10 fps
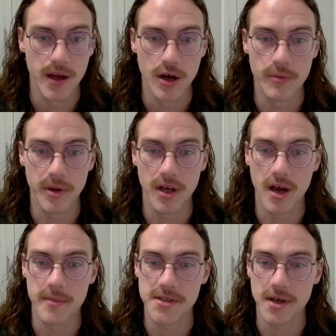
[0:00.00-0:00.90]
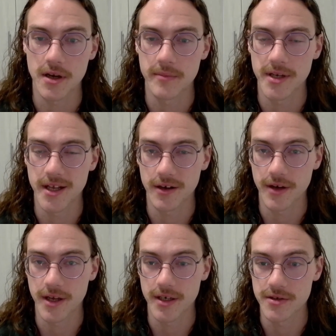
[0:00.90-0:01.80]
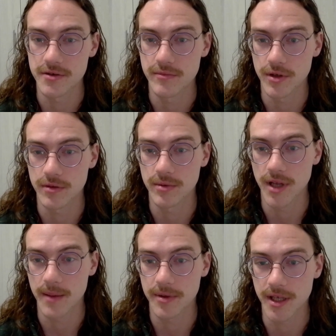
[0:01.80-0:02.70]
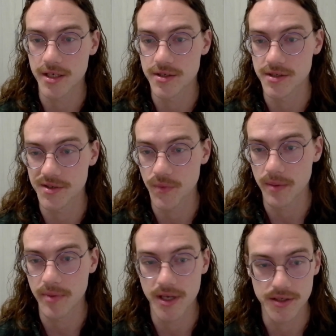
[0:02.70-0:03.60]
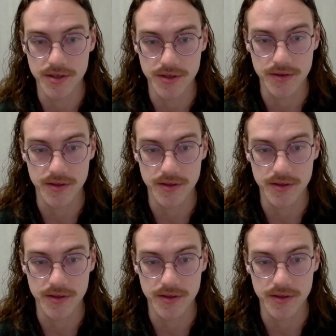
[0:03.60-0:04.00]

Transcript: OpenComm has already been integrated into multiple applications and web pages